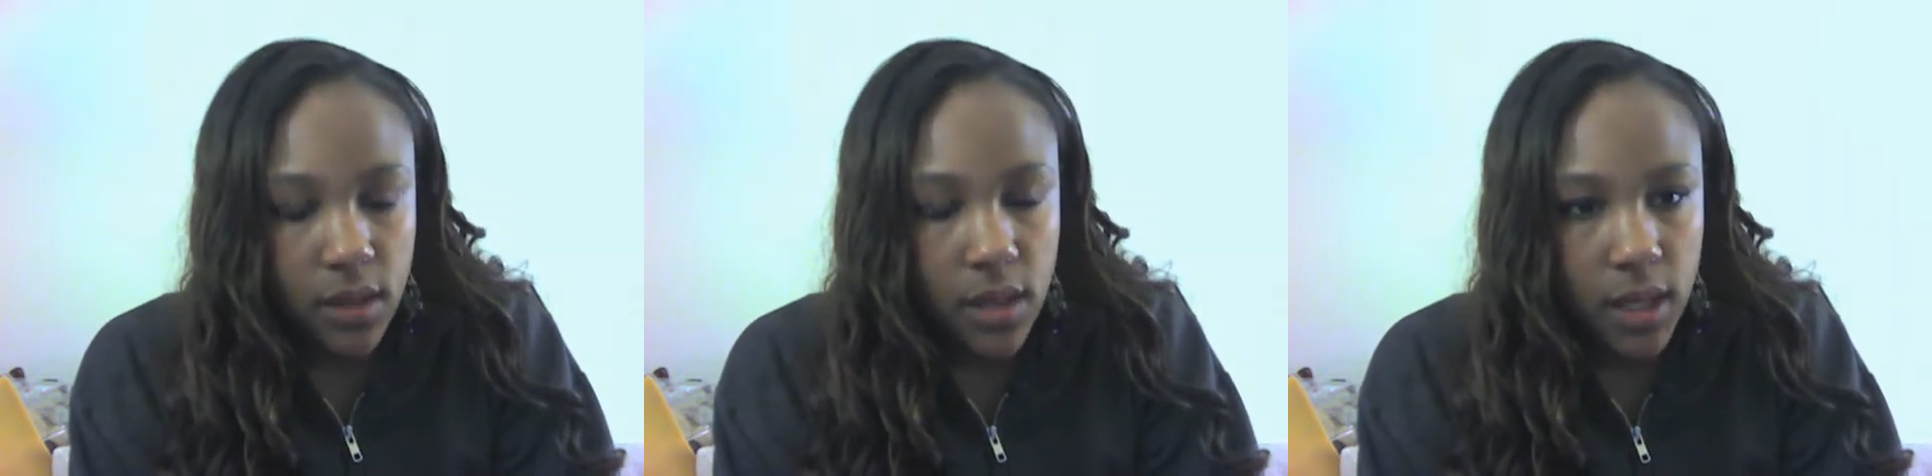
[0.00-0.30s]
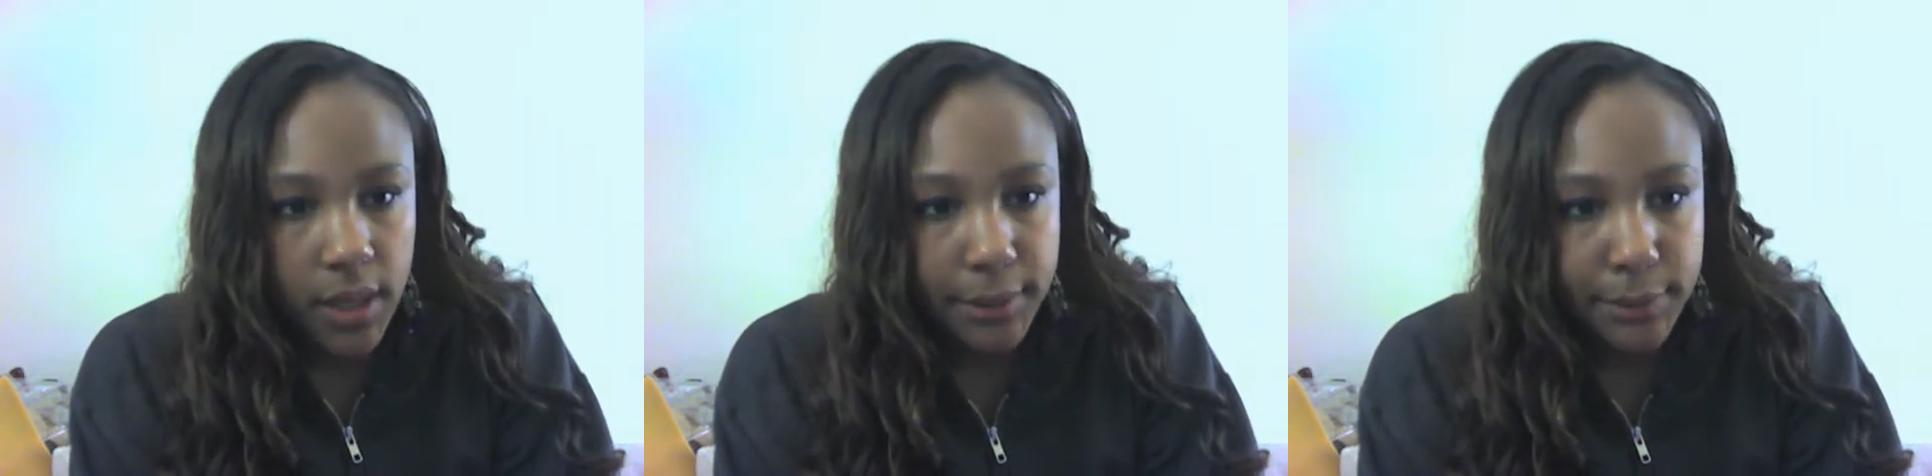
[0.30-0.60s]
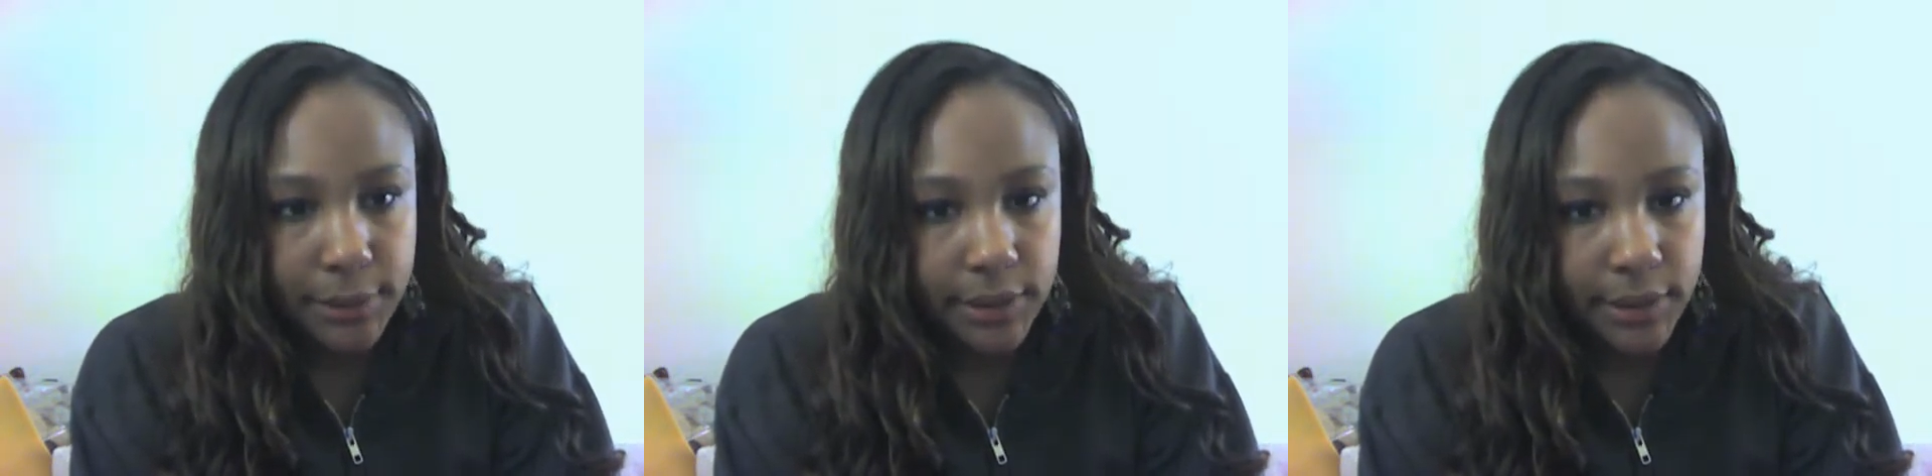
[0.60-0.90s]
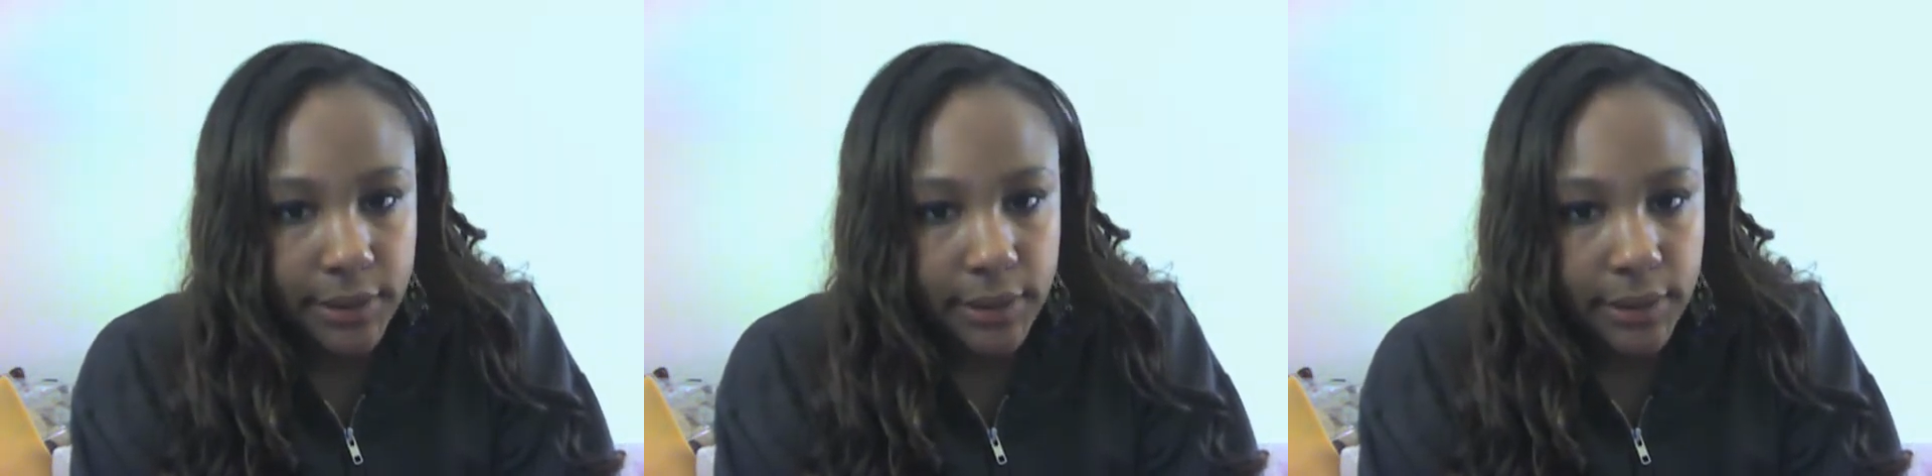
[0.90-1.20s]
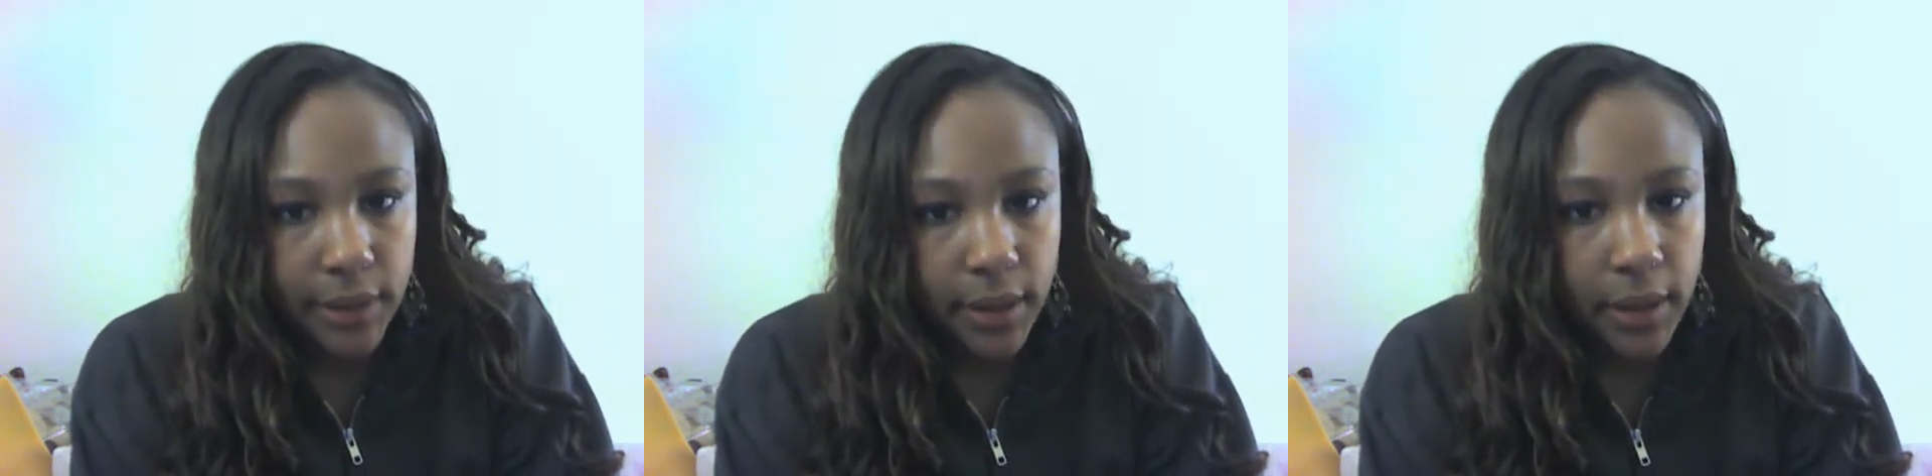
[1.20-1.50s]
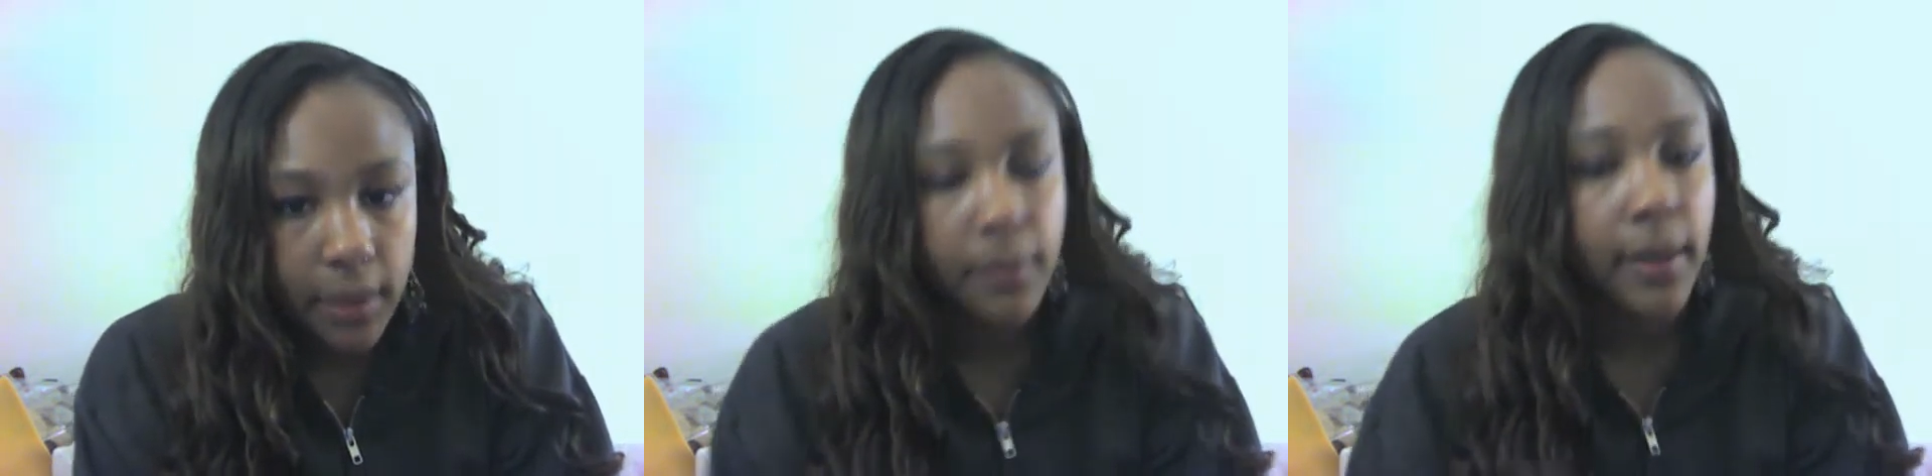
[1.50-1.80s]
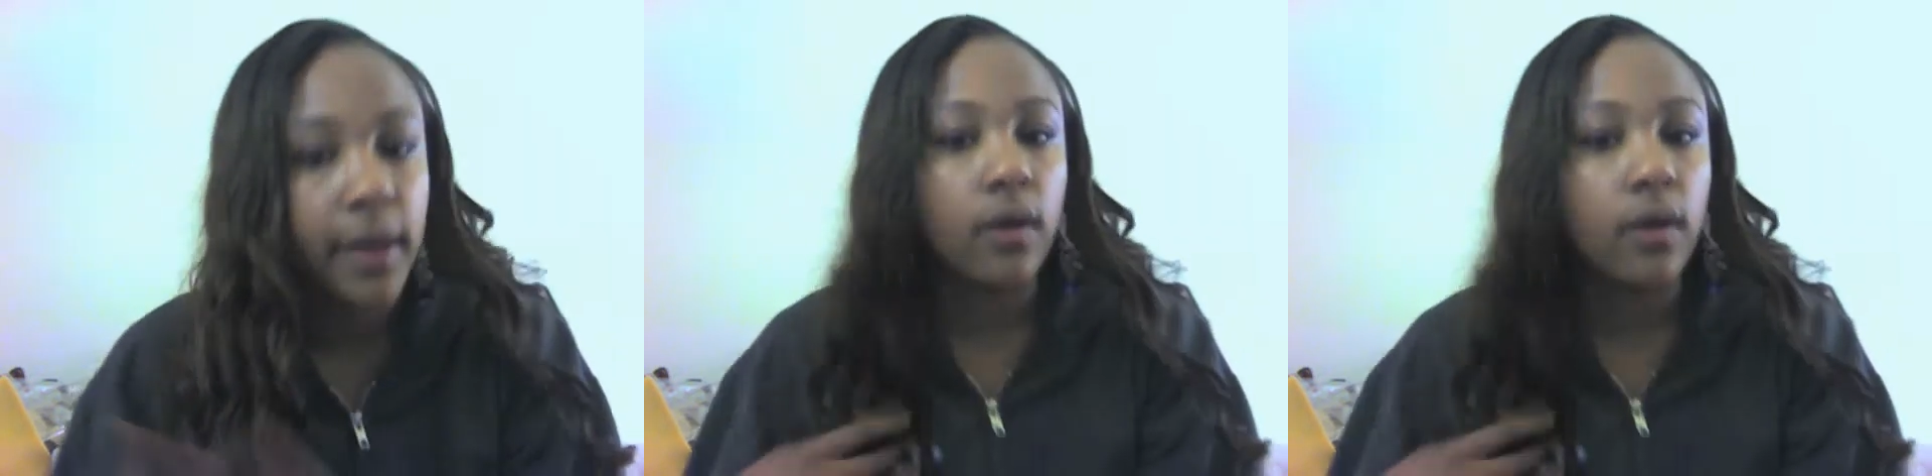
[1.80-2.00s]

Um, but